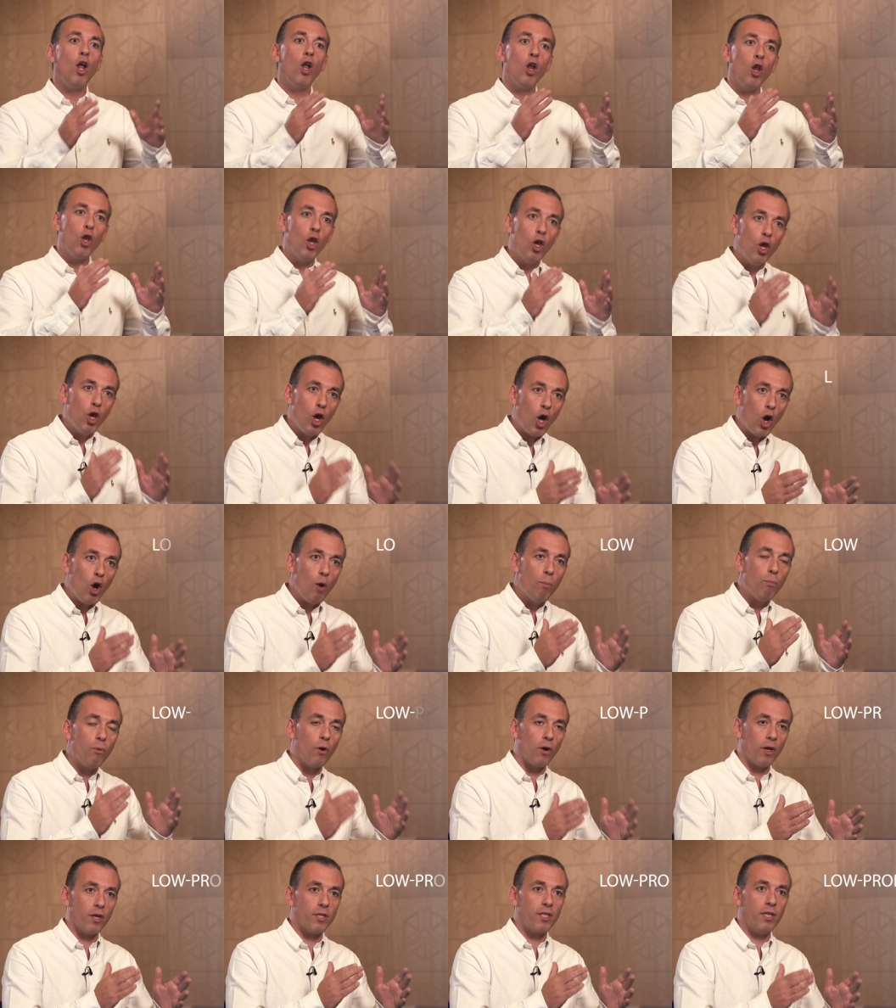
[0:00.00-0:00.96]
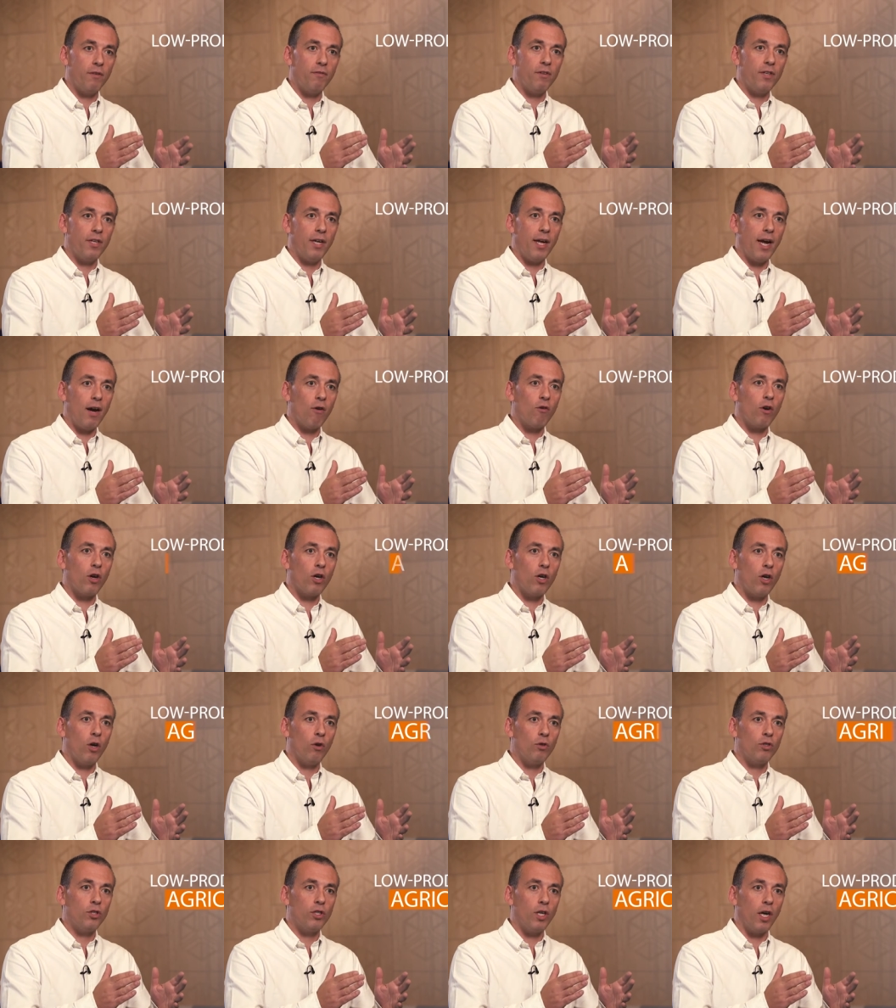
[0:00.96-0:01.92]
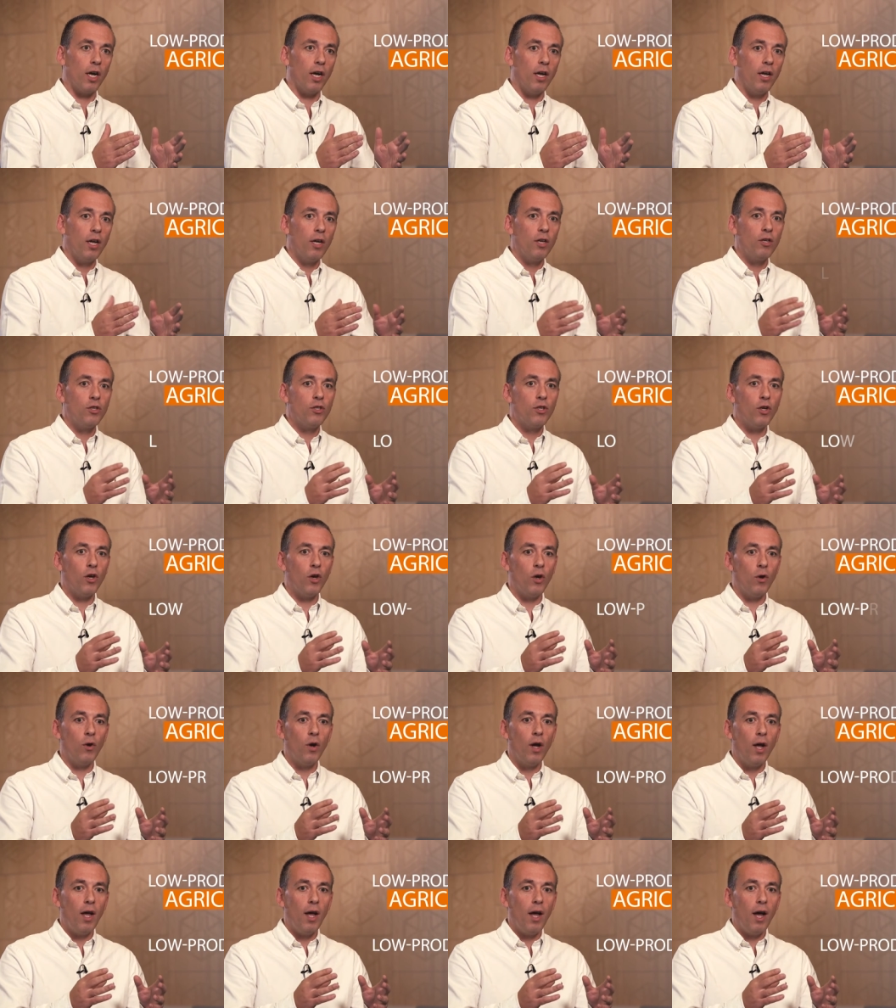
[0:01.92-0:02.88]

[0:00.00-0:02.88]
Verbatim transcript: low productivity agriculture to